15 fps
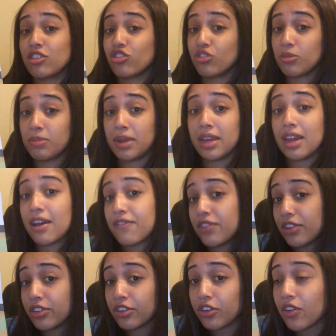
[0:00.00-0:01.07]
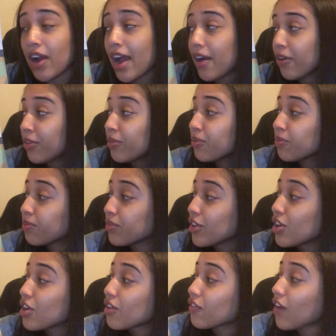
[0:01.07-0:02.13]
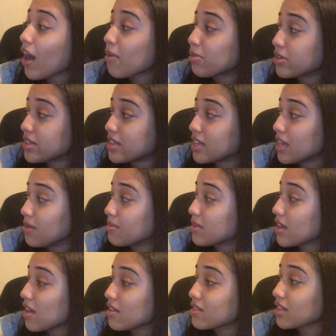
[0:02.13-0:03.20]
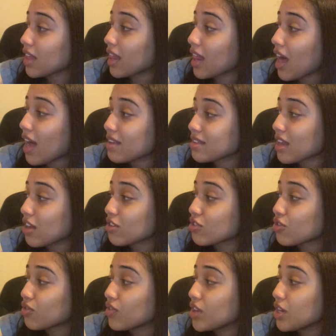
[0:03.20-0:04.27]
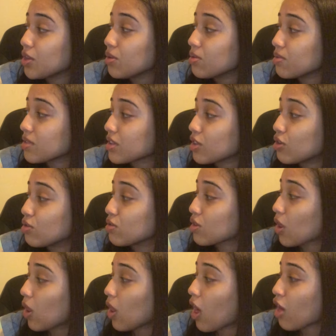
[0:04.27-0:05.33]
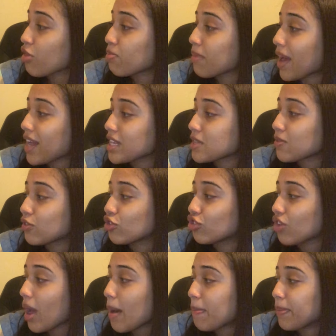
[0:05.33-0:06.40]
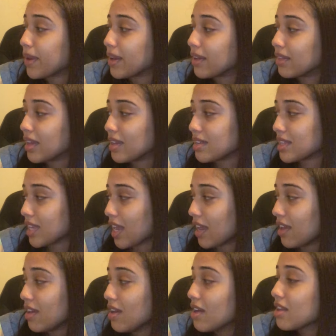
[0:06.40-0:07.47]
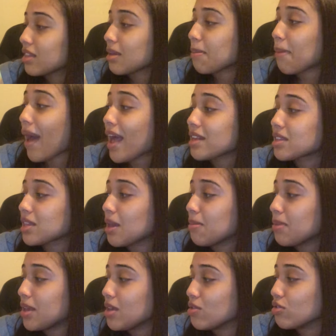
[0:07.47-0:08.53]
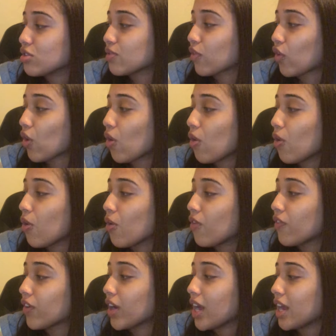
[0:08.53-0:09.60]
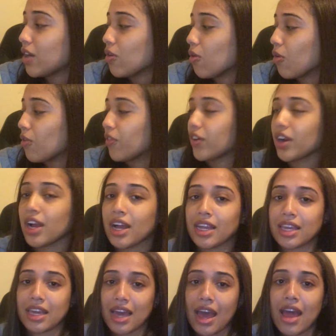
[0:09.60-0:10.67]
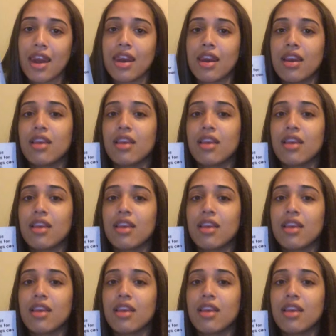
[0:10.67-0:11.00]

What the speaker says: should be left on the ground. Robert's team tells the class how to reuse. Use cloth bags for shopping, they say. The bags can be used for over and over again.